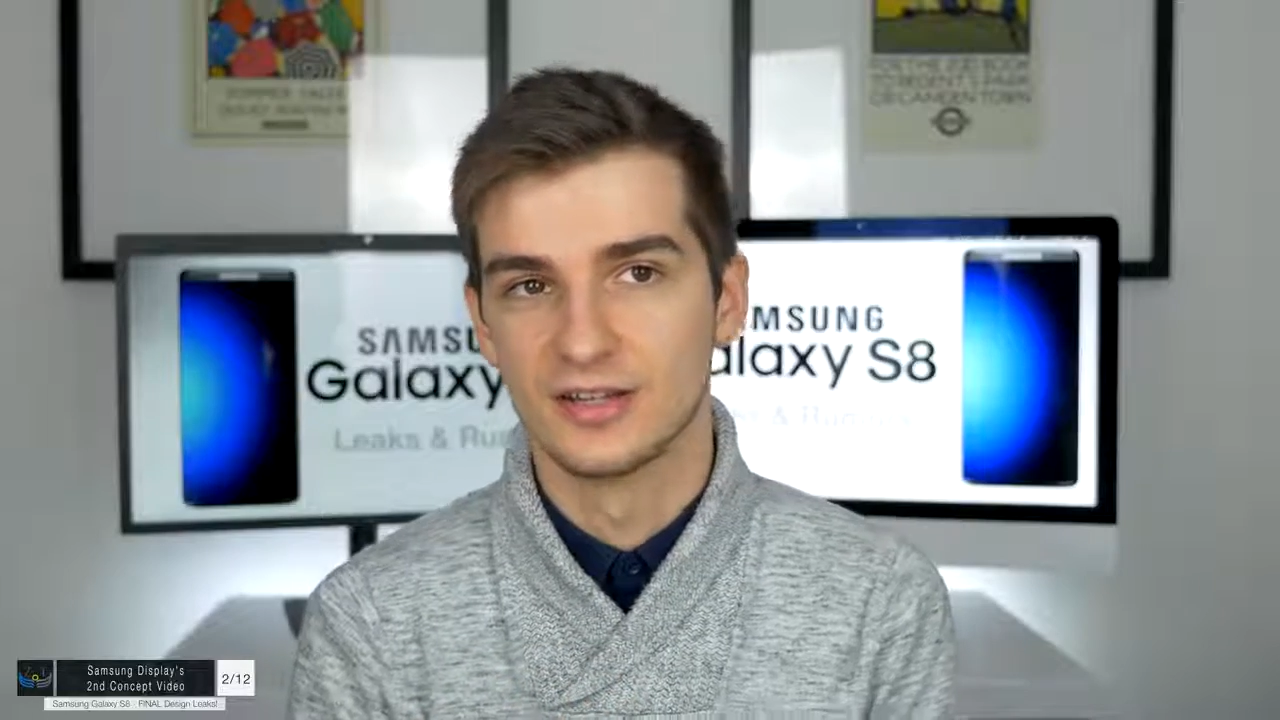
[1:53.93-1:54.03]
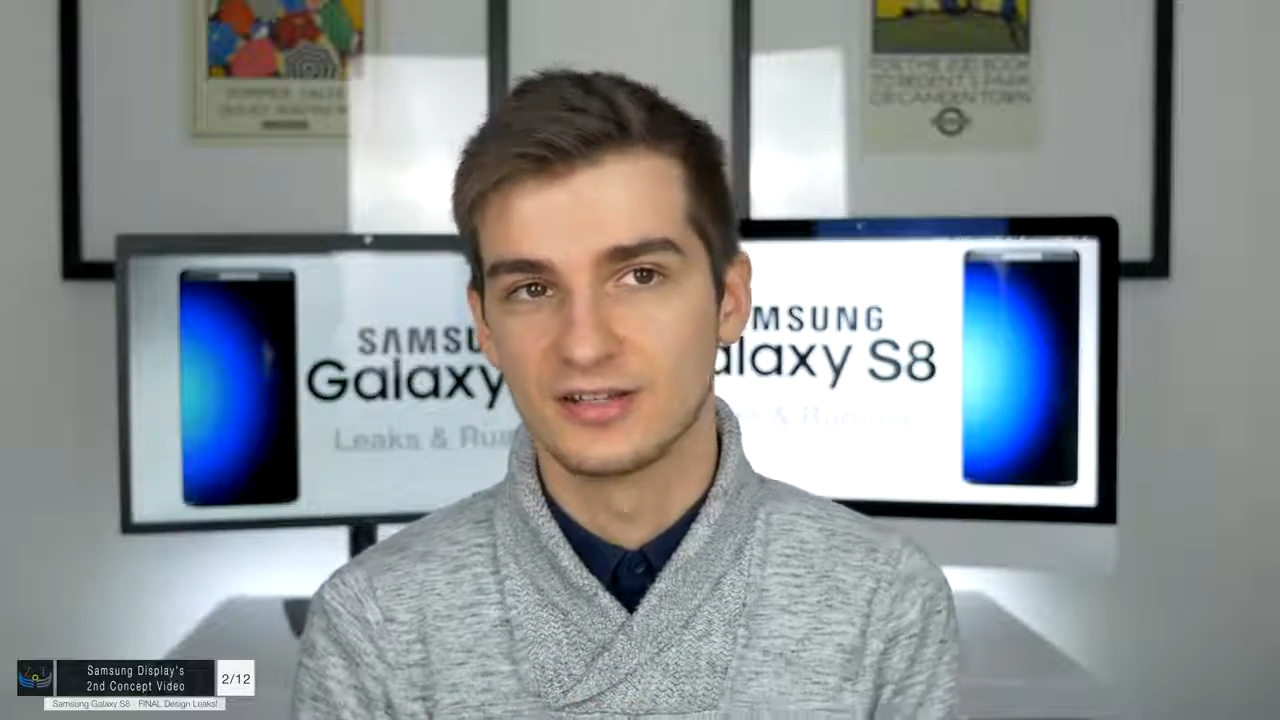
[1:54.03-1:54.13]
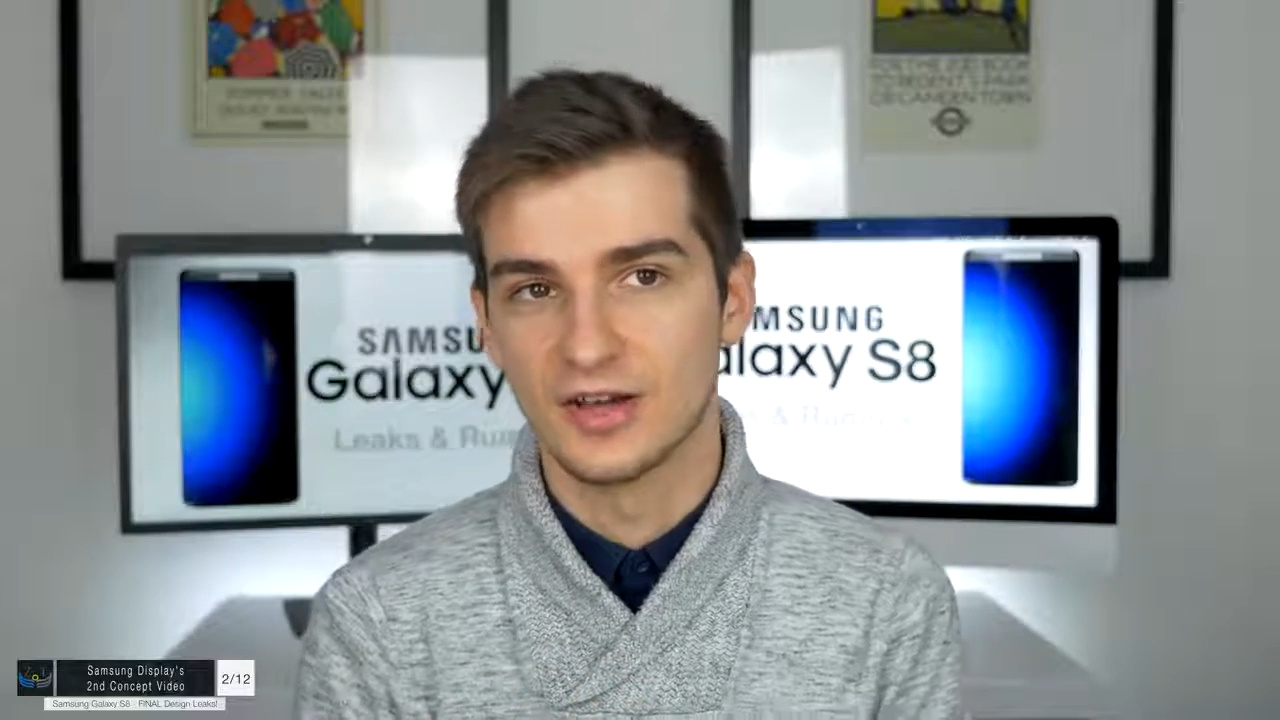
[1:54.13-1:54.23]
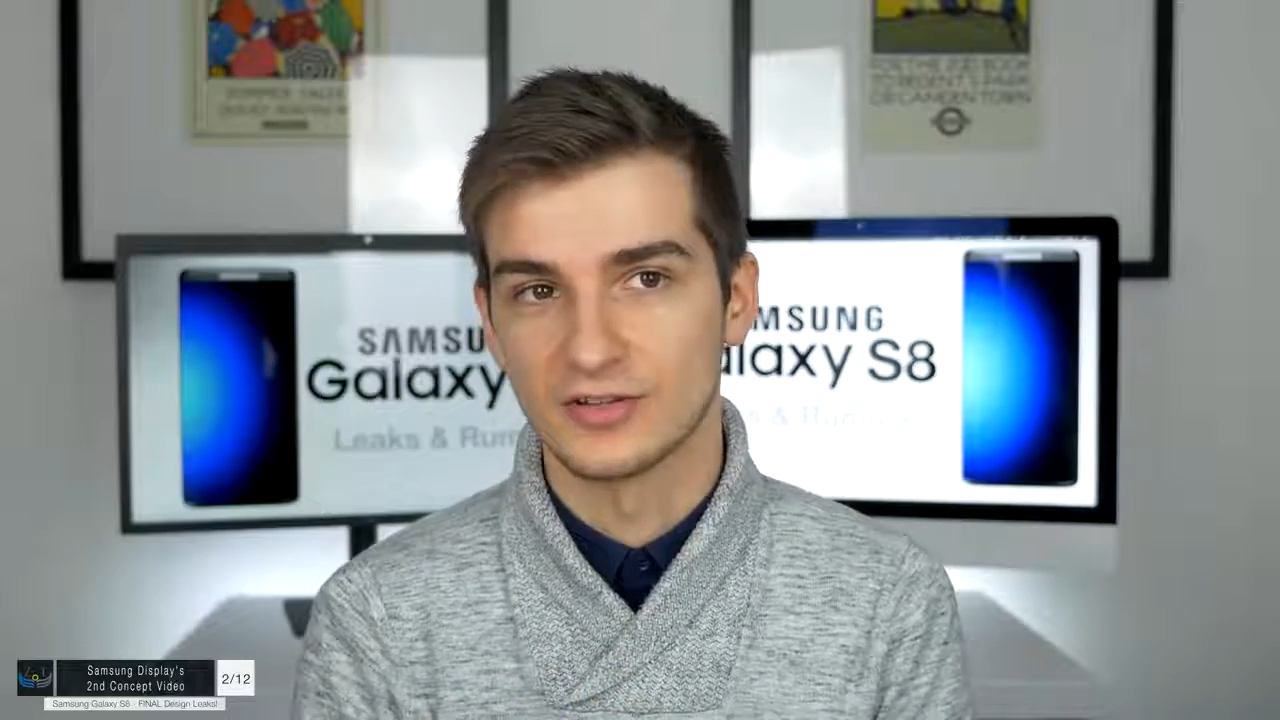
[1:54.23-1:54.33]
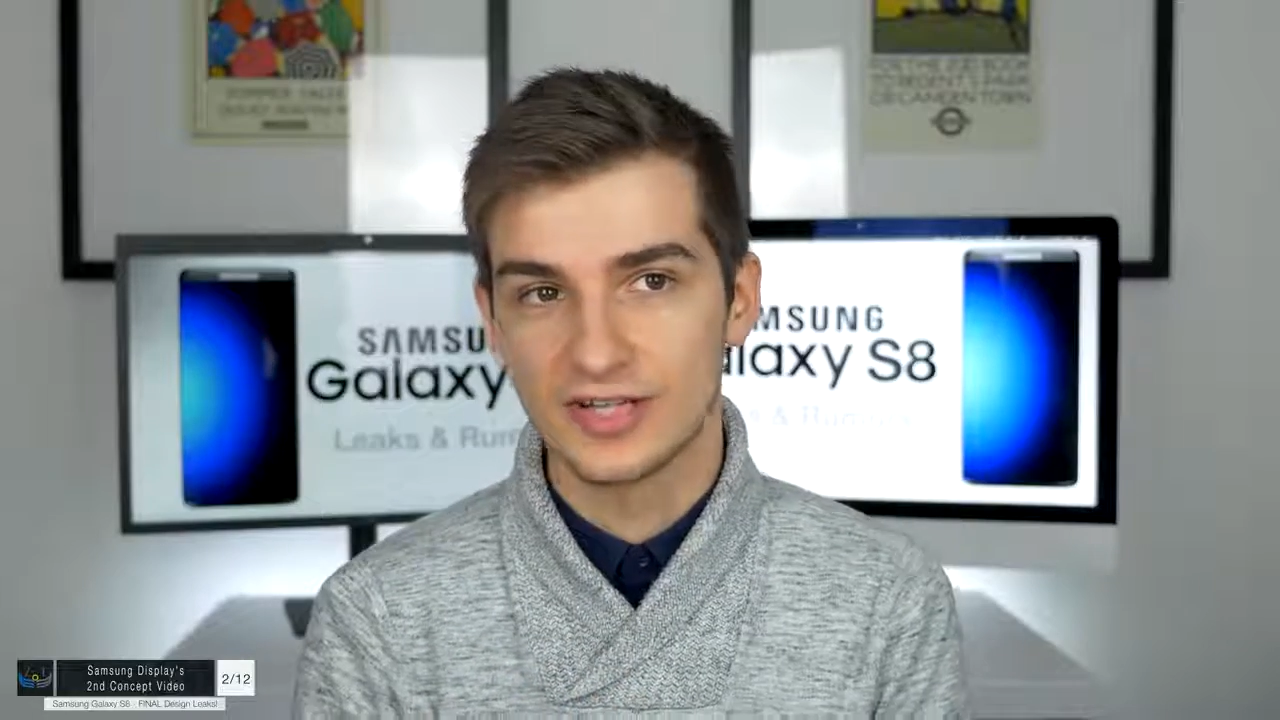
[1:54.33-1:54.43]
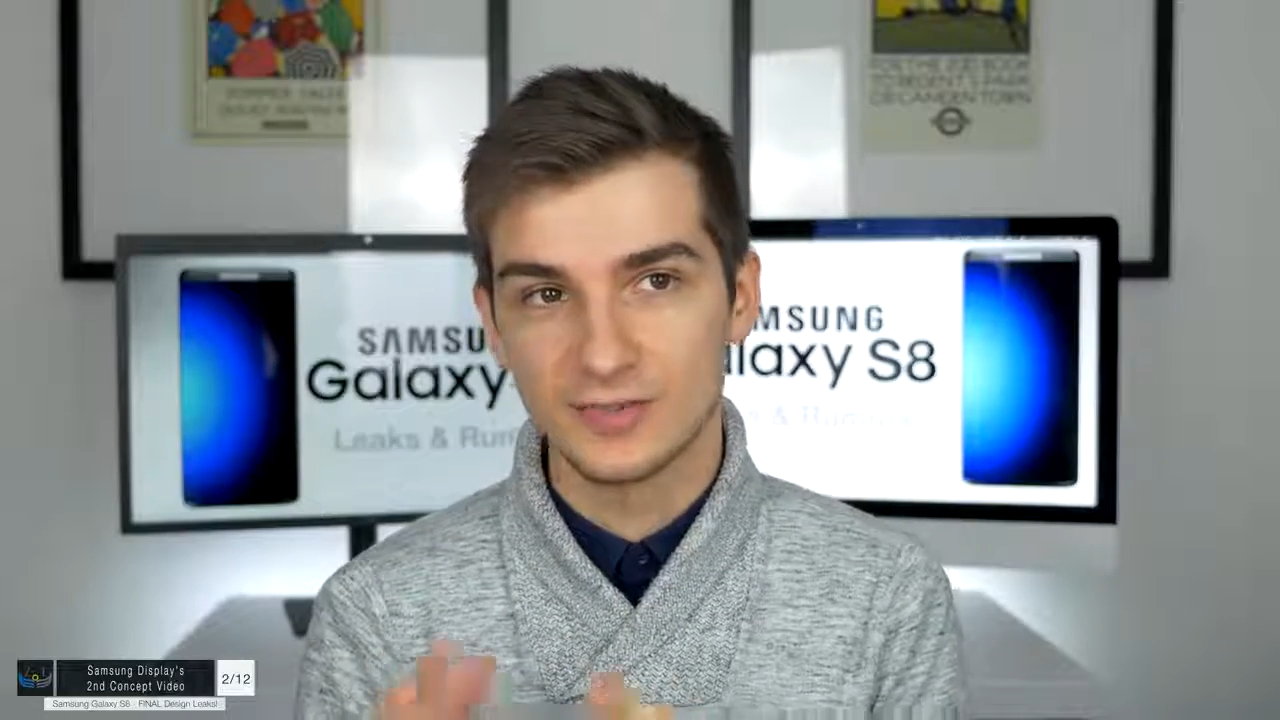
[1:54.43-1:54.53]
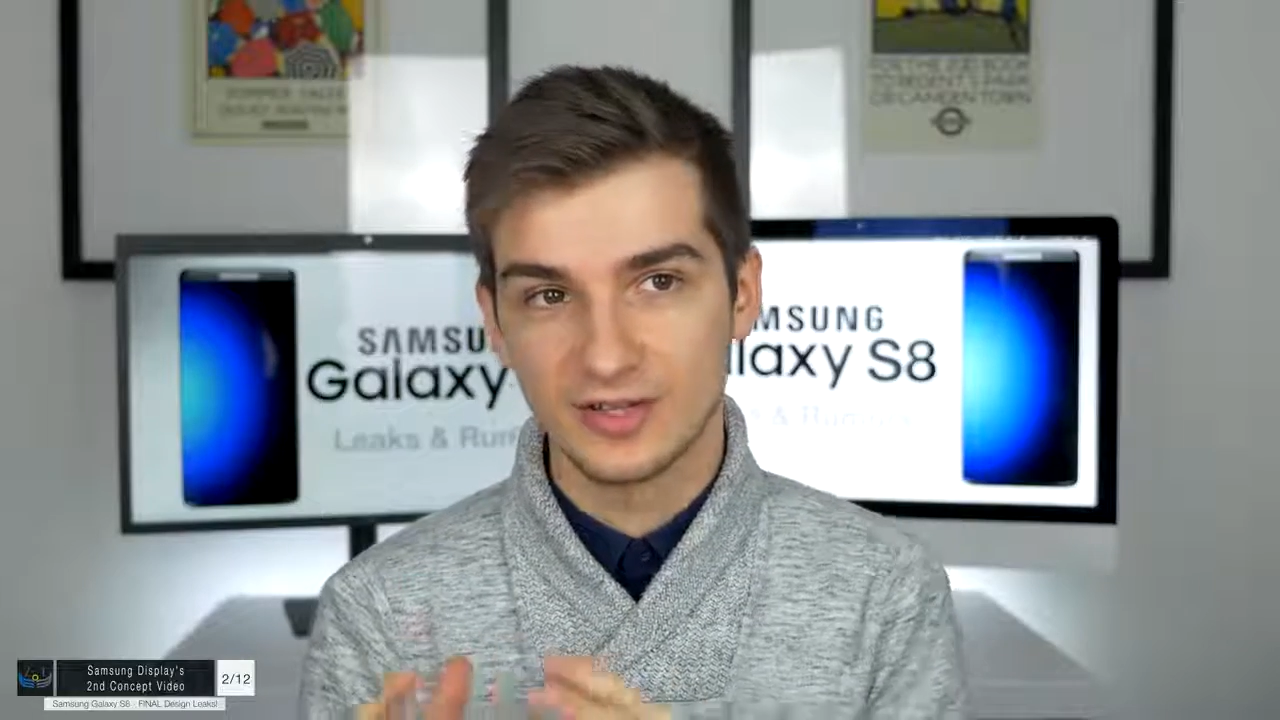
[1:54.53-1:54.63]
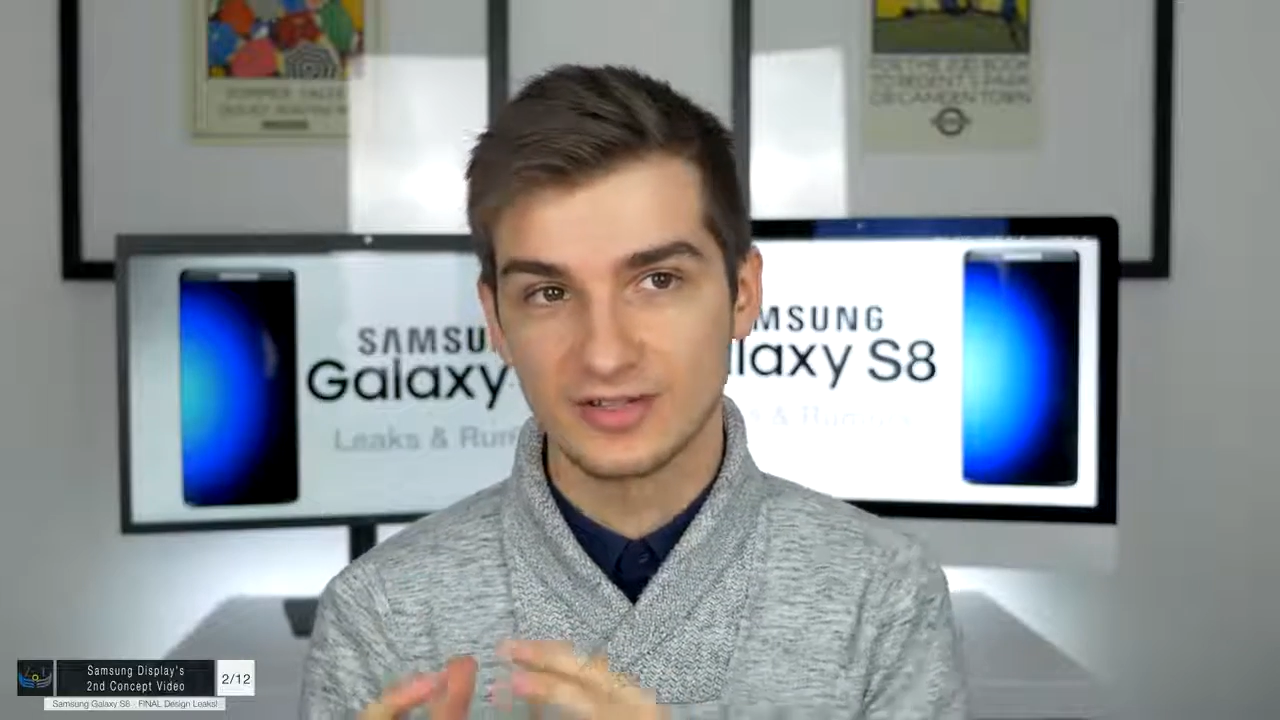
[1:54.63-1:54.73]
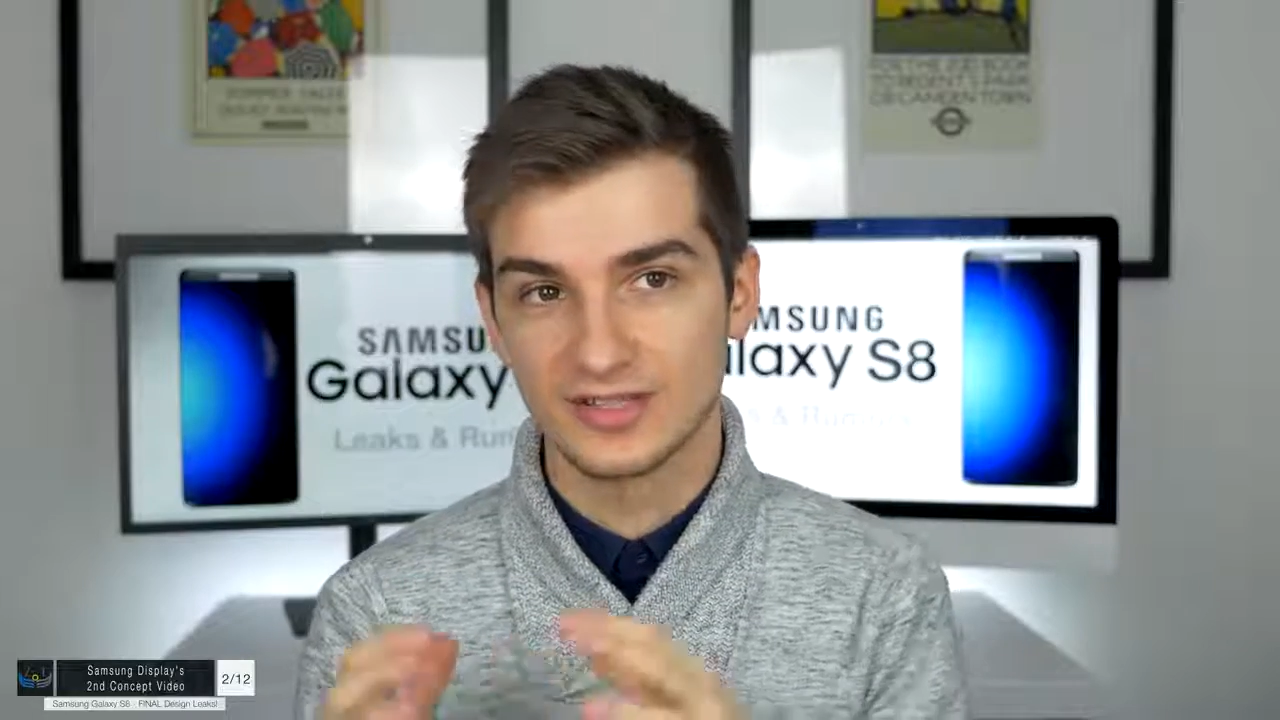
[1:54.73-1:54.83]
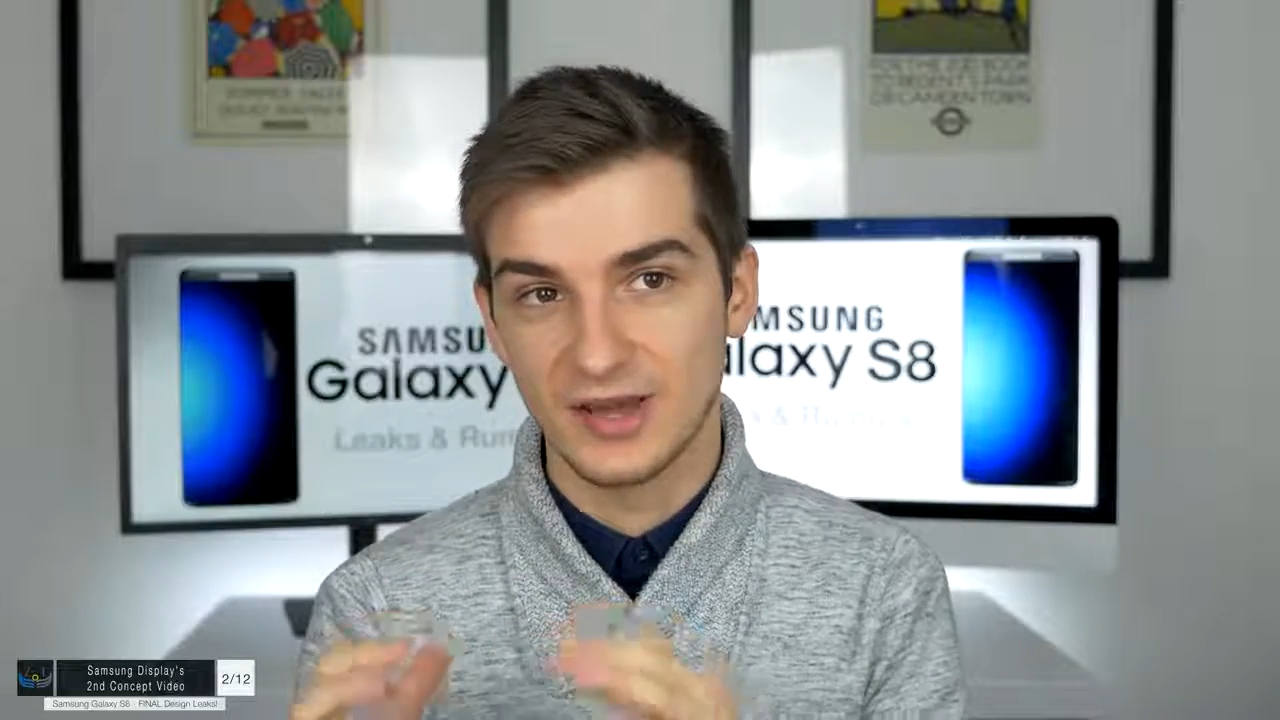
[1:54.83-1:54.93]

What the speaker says: Now that's because